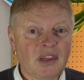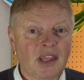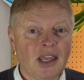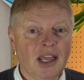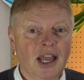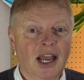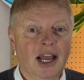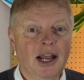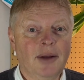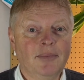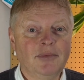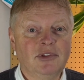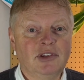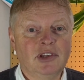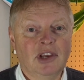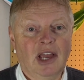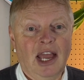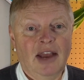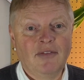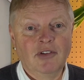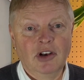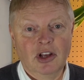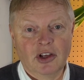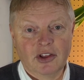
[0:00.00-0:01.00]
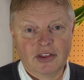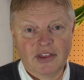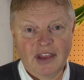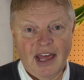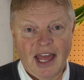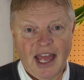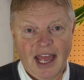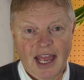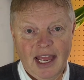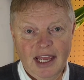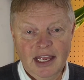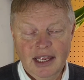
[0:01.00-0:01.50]
to have a look
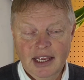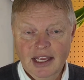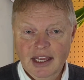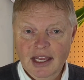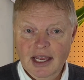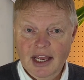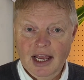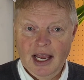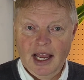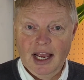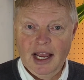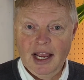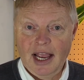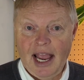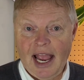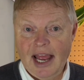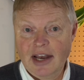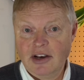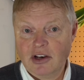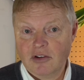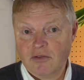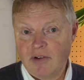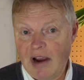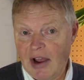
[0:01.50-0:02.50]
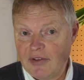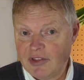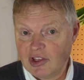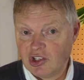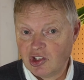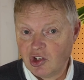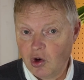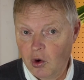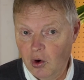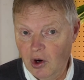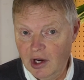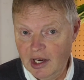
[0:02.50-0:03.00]
there, and around the
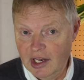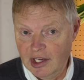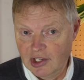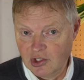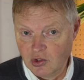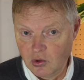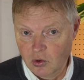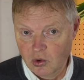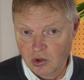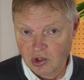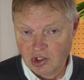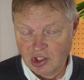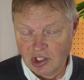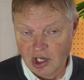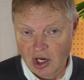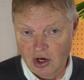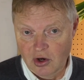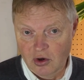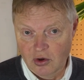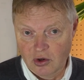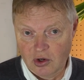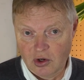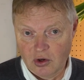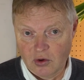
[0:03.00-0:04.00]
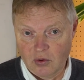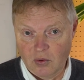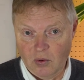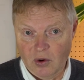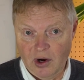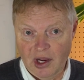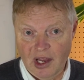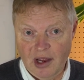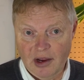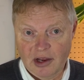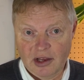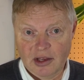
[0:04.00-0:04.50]
toilet is also
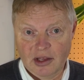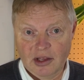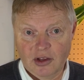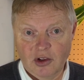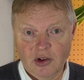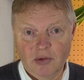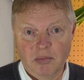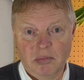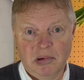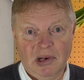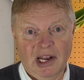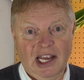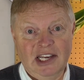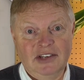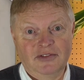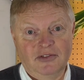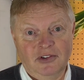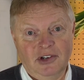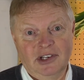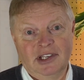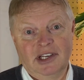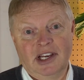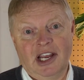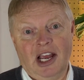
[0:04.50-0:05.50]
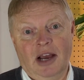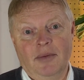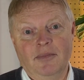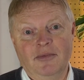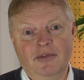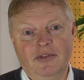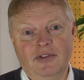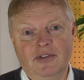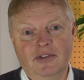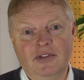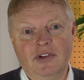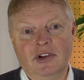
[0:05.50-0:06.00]
quite a good place for it
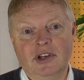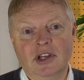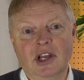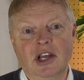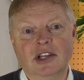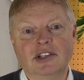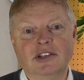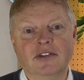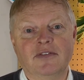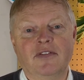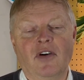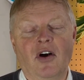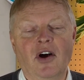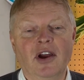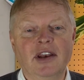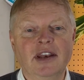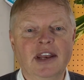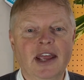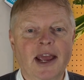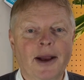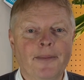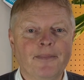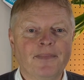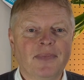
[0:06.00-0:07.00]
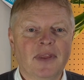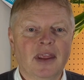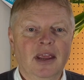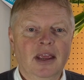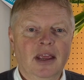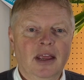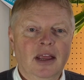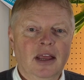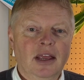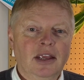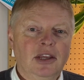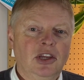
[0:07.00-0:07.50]
to find it.
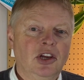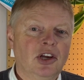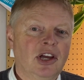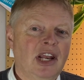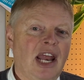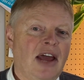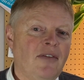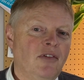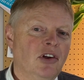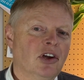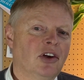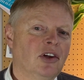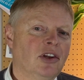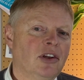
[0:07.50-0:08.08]
You can have a look